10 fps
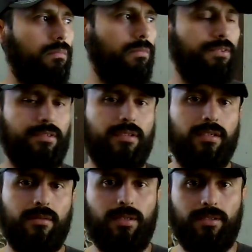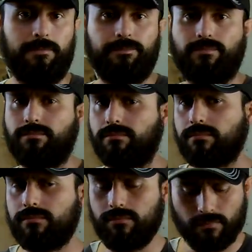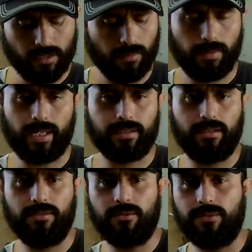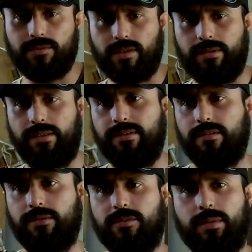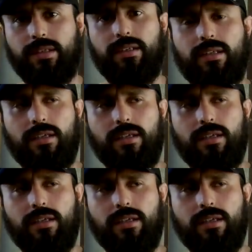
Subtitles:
What does it take to make? Black diesel is very easy to explain.